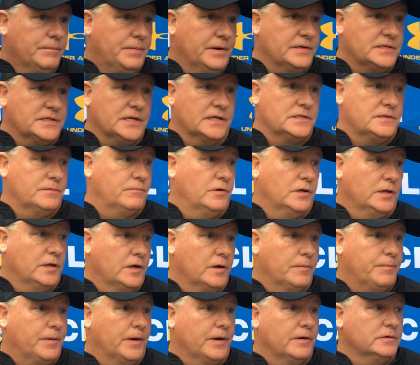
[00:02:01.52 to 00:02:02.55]
But he's got some really
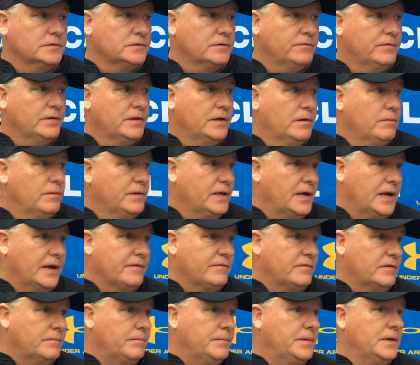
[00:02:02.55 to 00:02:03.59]
good players over there, with
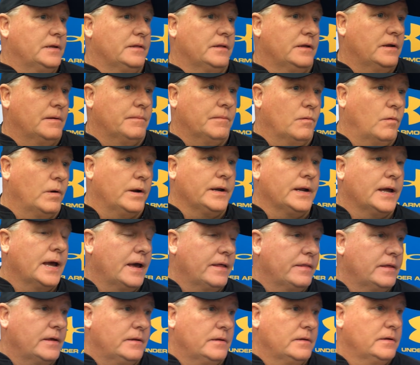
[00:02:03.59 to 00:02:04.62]
Hansen being the #1
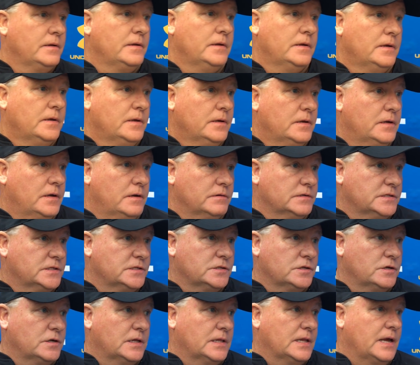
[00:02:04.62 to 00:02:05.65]
guy that is
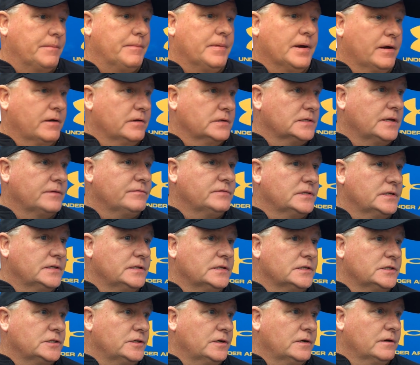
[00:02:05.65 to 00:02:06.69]
as good a linebacker as I've
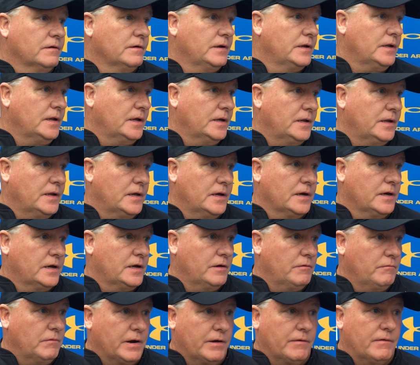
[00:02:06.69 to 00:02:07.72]
seen this year, and
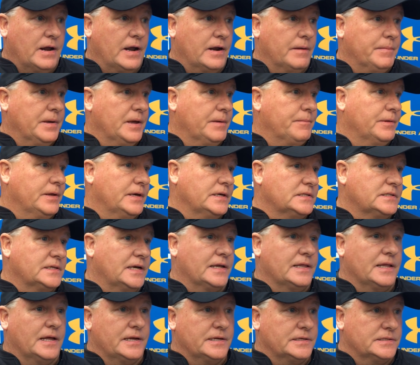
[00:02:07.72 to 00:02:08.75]
can run around and make plays
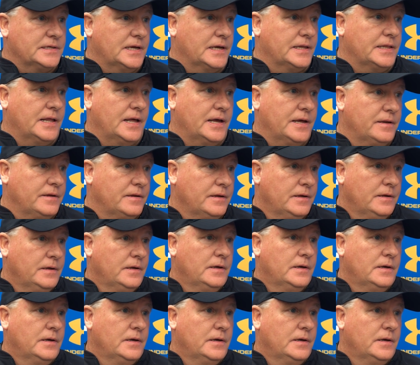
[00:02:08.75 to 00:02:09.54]
sideline to sideline.